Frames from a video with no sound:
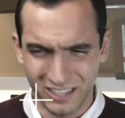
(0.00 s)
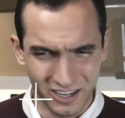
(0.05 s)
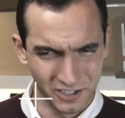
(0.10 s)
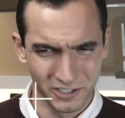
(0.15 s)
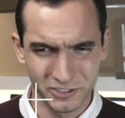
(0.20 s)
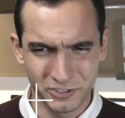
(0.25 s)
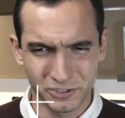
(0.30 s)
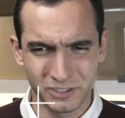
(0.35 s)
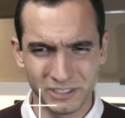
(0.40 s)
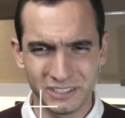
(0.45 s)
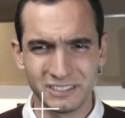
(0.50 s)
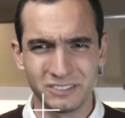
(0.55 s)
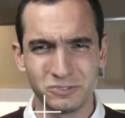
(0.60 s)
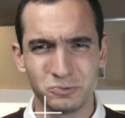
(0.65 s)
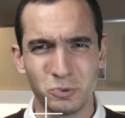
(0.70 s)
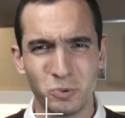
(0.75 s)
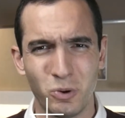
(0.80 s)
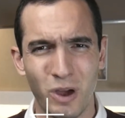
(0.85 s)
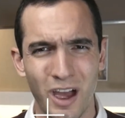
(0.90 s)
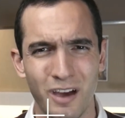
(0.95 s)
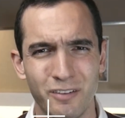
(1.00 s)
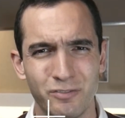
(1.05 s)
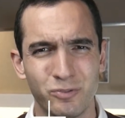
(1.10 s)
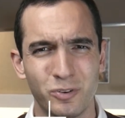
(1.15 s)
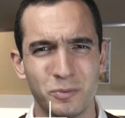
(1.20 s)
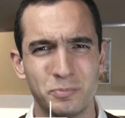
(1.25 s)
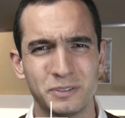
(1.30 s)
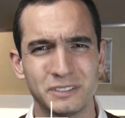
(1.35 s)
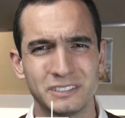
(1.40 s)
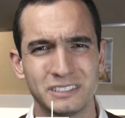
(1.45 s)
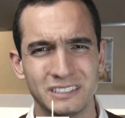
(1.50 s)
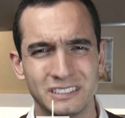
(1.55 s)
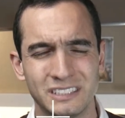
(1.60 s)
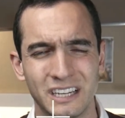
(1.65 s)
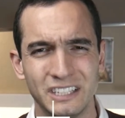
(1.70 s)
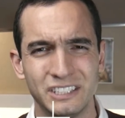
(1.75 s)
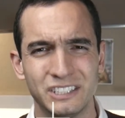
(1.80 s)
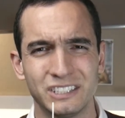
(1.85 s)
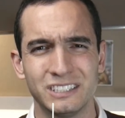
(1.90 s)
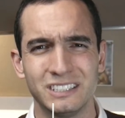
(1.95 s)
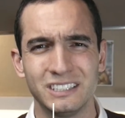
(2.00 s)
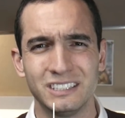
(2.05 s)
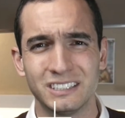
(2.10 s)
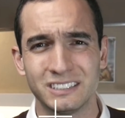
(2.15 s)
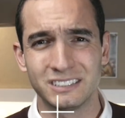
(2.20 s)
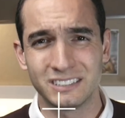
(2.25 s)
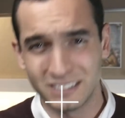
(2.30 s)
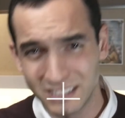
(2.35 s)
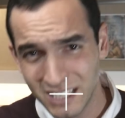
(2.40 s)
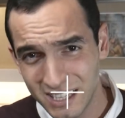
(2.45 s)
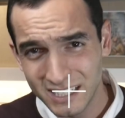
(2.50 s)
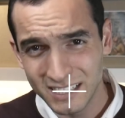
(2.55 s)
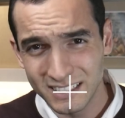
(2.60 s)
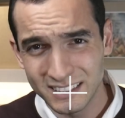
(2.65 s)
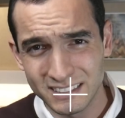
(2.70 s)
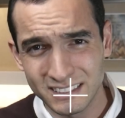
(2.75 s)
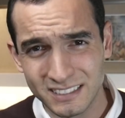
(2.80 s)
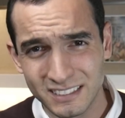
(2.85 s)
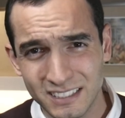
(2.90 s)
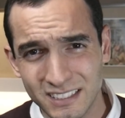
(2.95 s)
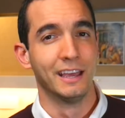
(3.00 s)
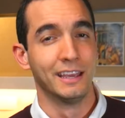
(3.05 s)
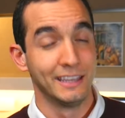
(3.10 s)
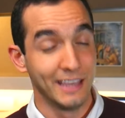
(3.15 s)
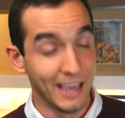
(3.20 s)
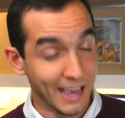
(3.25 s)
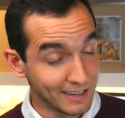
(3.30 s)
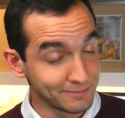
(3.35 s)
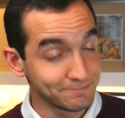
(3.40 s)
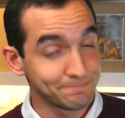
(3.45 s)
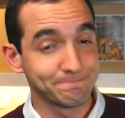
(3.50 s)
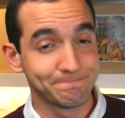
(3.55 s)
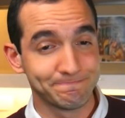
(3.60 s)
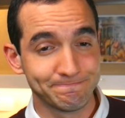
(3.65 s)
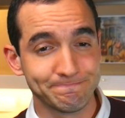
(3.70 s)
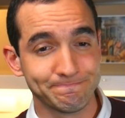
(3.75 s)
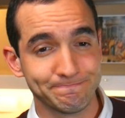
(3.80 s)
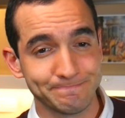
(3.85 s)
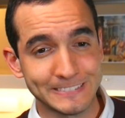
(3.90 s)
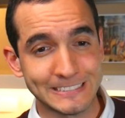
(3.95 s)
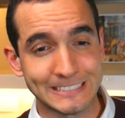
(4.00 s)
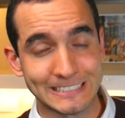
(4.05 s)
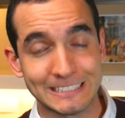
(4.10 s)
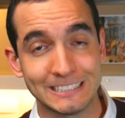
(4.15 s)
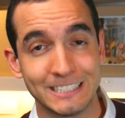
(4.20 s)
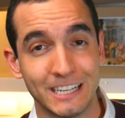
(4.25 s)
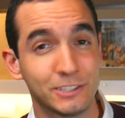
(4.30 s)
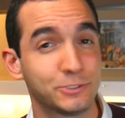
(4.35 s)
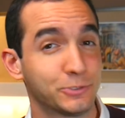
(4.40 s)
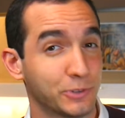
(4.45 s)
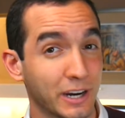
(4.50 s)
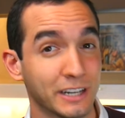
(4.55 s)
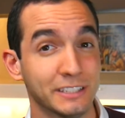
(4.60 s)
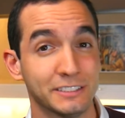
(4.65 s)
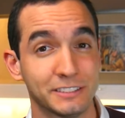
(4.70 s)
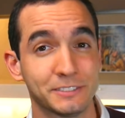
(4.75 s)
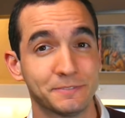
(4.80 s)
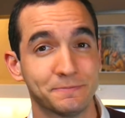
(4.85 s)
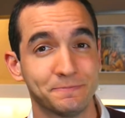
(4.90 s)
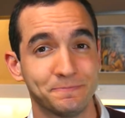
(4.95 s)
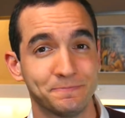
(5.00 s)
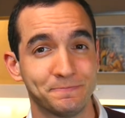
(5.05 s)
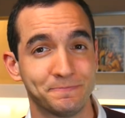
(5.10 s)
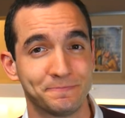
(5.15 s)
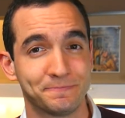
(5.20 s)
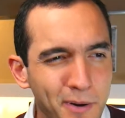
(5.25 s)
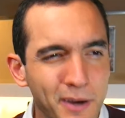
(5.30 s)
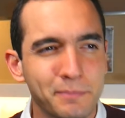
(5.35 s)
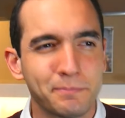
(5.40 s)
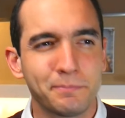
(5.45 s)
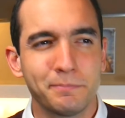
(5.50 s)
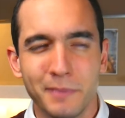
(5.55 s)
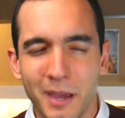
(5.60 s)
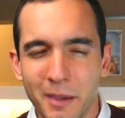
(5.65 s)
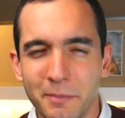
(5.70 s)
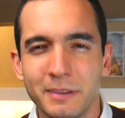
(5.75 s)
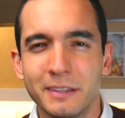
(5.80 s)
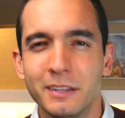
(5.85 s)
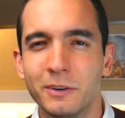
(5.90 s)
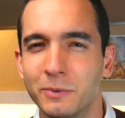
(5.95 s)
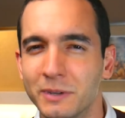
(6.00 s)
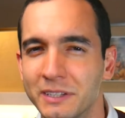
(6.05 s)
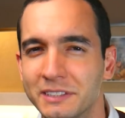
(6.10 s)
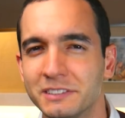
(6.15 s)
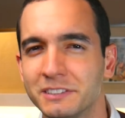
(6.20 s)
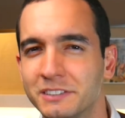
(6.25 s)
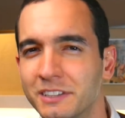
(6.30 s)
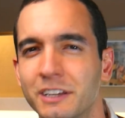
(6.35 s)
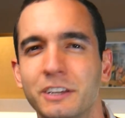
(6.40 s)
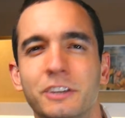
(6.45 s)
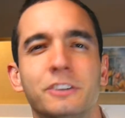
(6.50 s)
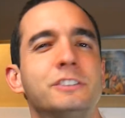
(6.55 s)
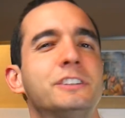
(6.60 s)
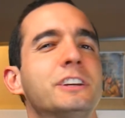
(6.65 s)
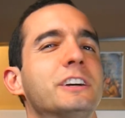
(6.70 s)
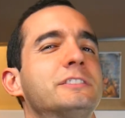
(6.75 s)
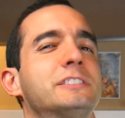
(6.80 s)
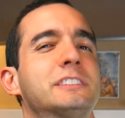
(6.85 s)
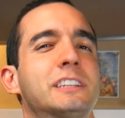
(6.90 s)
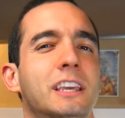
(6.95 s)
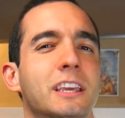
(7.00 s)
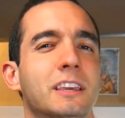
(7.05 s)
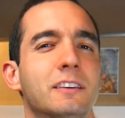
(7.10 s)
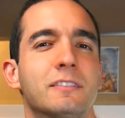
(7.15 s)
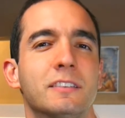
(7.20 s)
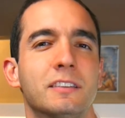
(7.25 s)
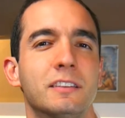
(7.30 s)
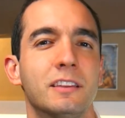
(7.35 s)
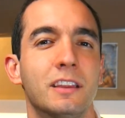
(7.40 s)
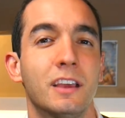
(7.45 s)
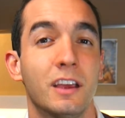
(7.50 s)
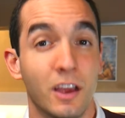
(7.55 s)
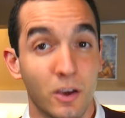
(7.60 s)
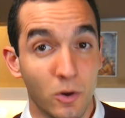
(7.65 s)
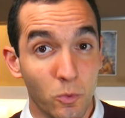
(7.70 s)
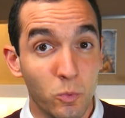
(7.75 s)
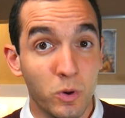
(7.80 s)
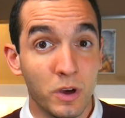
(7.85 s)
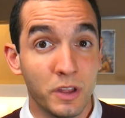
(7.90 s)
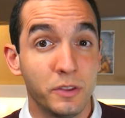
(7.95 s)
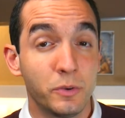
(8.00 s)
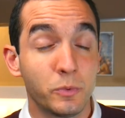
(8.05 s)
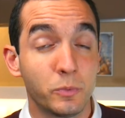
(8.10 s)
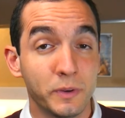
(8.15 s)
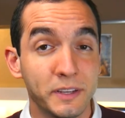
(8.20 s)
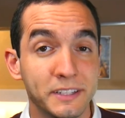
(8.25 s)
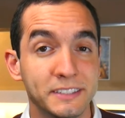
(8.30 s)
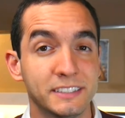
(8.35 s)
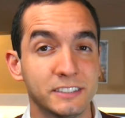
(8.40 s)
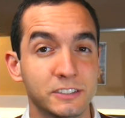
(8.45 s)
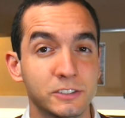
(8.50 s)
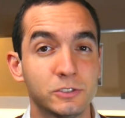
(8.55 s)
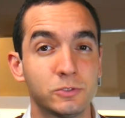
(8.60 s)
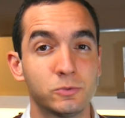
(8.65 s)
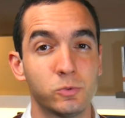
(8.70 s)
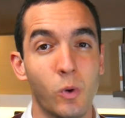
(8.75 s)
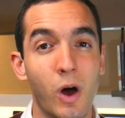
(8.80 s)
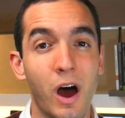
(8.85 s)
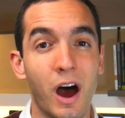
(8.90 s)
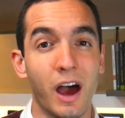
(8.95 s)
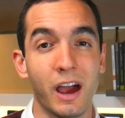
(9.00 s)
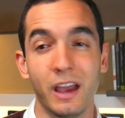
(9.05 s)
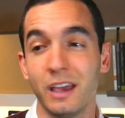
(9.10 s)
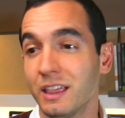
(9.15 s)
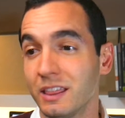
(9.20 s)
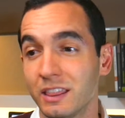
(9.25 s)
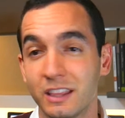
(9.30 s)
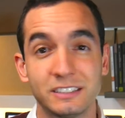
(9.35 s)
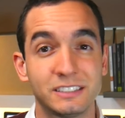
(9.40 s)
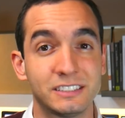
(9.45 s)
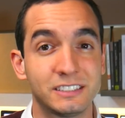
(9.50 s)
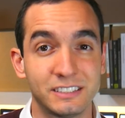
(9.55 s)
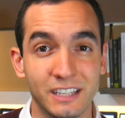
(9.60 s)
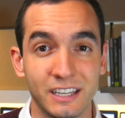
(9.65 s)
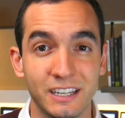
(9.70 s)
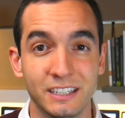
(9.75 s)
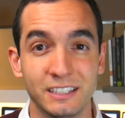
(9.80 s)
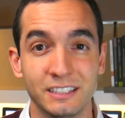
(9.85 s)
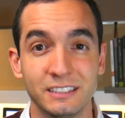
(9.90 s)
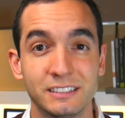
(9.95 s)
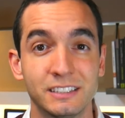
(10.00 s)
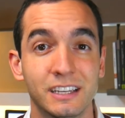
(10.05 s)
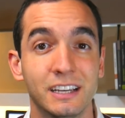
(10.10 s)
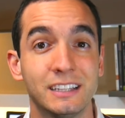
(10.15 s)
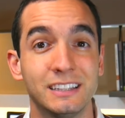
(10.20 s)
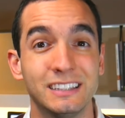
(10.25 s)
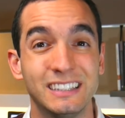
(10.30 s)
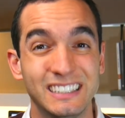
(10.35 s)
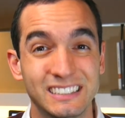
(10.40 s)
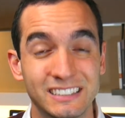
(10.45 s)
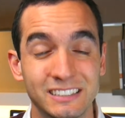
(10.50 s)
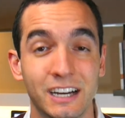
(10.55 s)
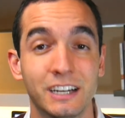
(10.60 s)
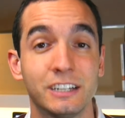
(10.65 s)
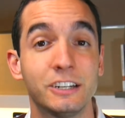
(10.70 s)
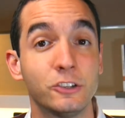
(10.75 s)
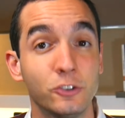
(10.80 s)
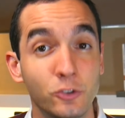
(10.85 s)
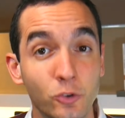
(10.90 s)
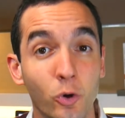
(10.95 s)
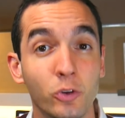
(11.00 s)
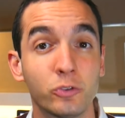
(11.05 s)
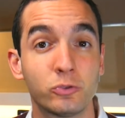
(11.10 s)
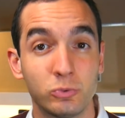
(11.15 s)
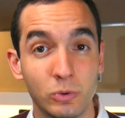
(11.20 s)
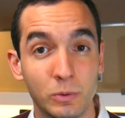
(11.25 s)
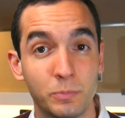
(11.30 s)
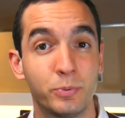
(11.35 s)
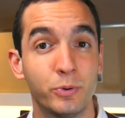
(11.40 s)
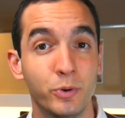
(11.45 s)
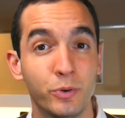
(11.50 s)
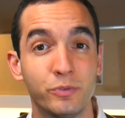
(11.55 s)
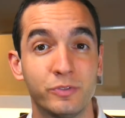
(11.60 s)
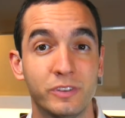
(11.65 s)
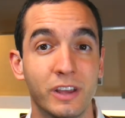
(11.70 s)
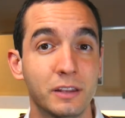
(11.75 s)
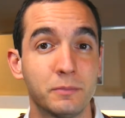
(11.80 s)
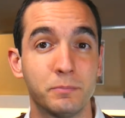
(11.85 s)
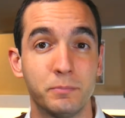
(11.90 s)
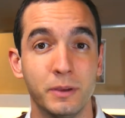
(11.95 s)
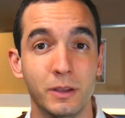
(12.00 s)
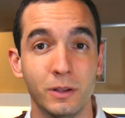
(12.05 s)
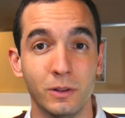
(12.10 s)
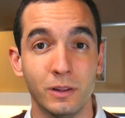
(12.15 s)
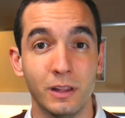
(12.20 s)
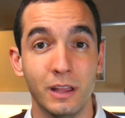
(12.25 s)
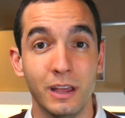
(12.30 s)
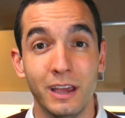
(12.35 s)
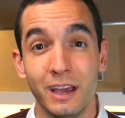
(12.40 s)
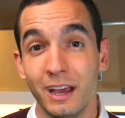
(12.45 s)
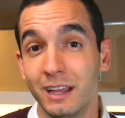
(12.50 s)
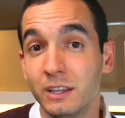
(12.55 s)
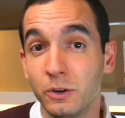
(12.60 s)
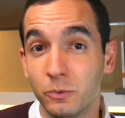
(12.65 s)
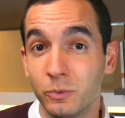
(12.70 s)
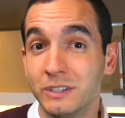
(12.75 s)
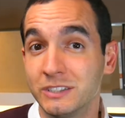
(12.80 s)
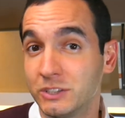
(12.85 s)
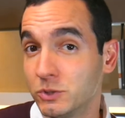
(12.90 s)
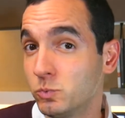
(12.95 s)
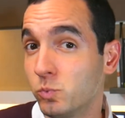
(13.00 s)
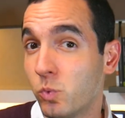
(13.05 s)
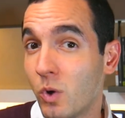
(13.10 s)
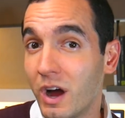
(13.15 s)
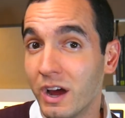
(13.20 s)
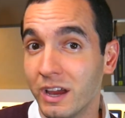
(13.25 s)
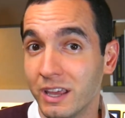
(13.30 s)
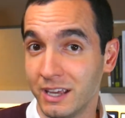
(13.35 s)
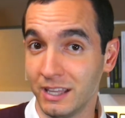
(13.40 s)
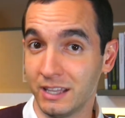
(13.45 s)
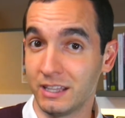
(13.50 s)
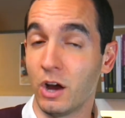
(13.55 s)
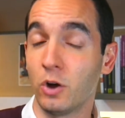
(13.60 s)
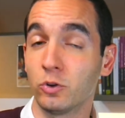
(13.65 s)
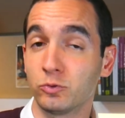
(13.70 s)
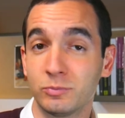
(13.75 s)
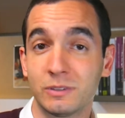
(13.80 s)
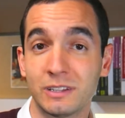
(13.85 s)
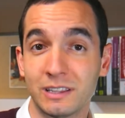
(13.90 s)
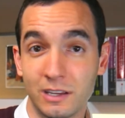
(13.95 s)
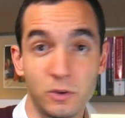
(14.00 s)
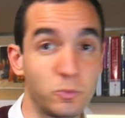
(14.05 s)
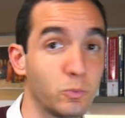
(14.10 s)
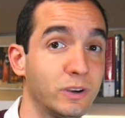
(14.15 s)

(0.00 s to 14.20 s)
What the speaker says: territories will have representation in the Senate? Yeah, that's right. But maybe the reasons that you just given were the reasons why the Senate decided not to approve that bill, and the reason why it ultimately